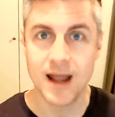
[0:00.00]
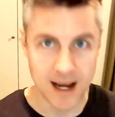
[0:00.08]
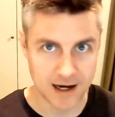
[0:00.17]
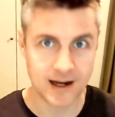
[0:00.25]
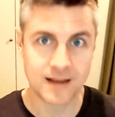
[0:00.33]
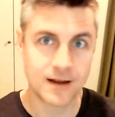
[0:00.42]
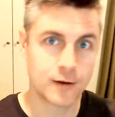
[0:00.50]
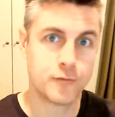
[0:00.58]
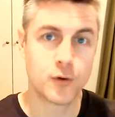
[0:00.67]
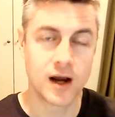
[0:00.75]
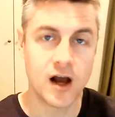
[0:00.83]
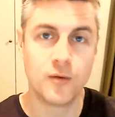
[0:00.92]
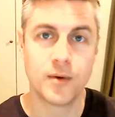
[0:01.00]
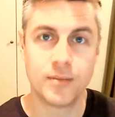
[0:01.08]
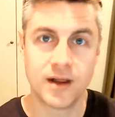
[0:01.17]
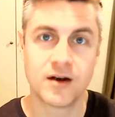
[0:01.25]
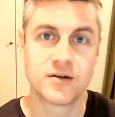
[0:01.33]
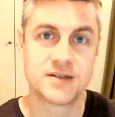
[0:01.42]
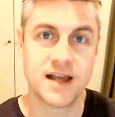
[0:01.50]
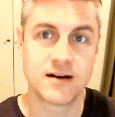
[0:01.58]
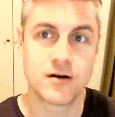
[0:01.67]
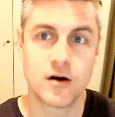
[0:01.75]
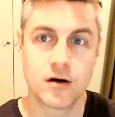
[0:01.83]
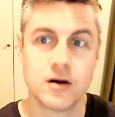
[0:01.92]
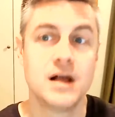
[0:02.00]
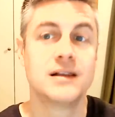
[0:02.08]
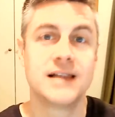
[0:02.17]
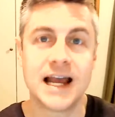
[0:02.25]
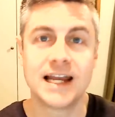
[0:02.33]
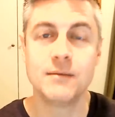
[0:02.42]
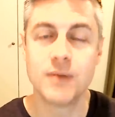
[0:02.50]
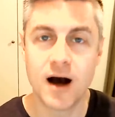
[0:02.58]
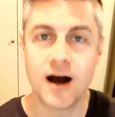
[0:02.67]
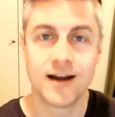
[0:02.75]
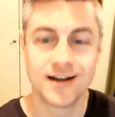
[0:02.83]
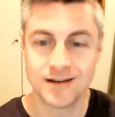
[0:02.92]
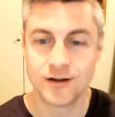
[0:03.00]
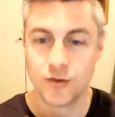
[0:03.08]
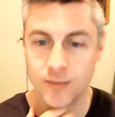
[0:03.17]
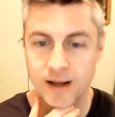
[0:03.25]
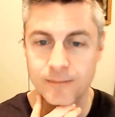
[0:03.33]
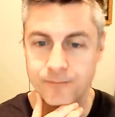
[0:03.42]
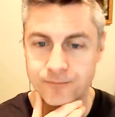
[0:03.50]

and can therefore help players that are lagging behind a little bit.